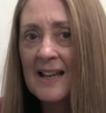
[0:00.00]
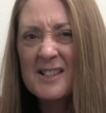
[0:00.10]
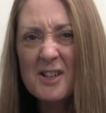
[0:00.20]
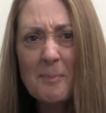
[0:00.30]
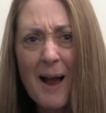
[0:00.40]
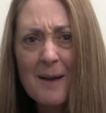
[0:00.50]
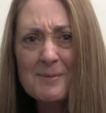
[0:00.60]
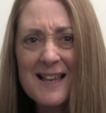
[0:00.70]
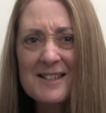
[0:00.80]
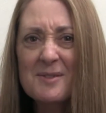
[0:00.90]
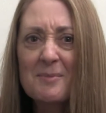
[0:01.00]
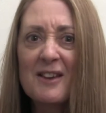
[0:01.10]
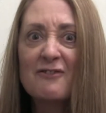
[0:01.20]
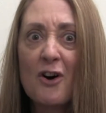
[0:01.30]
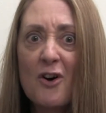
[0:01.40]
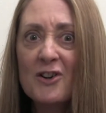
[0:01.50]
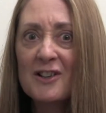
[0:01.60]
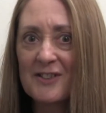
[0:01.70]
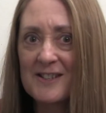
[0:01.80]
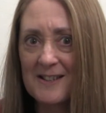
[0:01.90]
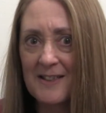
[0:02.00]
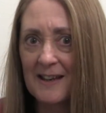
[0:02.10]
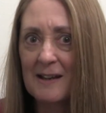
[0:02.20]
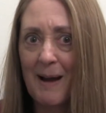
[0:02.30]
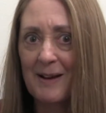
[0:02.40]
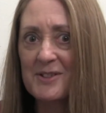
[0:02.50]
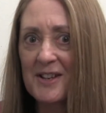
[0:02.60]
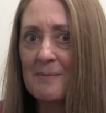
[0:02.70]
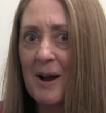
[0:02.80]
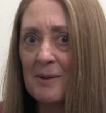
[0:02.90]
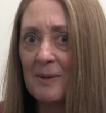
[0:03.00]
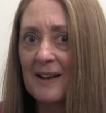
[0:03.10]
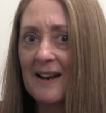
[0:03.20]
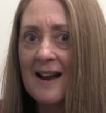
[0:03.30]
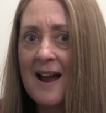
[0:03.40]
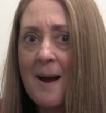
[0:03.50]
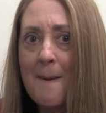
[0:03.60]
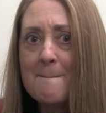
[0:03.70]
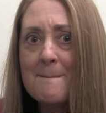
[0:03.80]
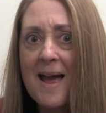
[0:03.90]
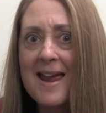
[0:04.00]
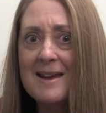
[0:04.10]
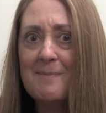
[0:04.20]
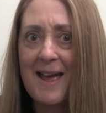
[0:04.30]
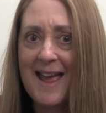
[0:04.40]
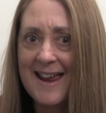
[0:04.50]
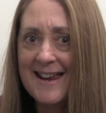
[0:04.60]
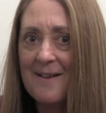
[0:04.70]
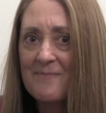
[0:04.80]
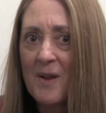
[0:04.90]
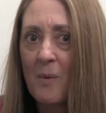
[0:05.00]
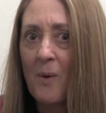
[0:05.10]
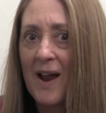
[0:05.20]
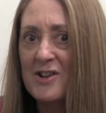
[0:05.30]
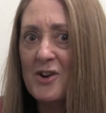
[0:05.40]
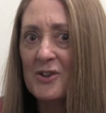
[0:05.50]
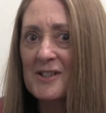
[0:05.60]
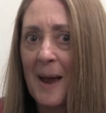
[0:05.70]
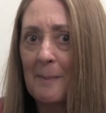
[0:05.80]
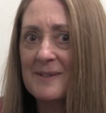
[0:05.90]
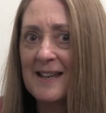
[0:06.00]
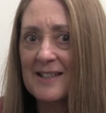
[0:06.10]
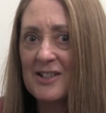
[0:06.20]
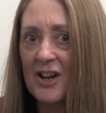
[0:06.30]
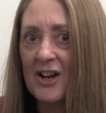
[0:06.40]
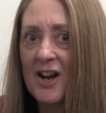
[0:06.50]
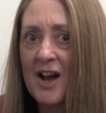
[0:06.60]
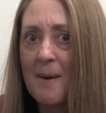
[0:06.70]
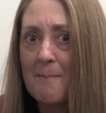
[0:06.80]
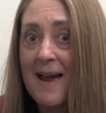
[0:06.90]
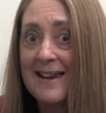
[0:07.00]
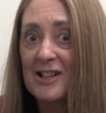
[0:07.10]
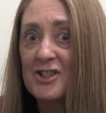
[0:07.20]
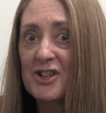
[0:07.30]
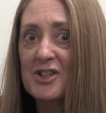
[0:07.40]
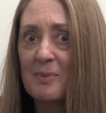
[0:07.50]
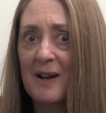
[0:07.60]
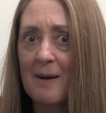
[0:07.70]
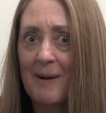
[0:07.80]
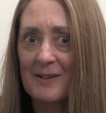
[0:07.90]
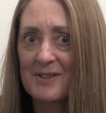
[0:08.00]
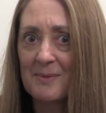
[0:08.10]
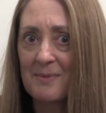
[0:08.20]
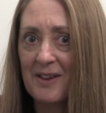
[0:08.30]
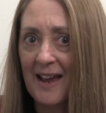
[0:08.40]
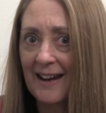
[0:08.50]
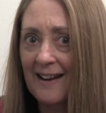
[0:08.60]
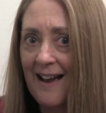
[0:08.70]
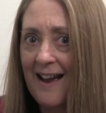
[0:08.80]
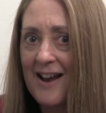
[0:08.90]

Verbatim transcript: So perhaps that's something for all of us to think about at the moment. Maybe when you're tempted to make a judgment about something,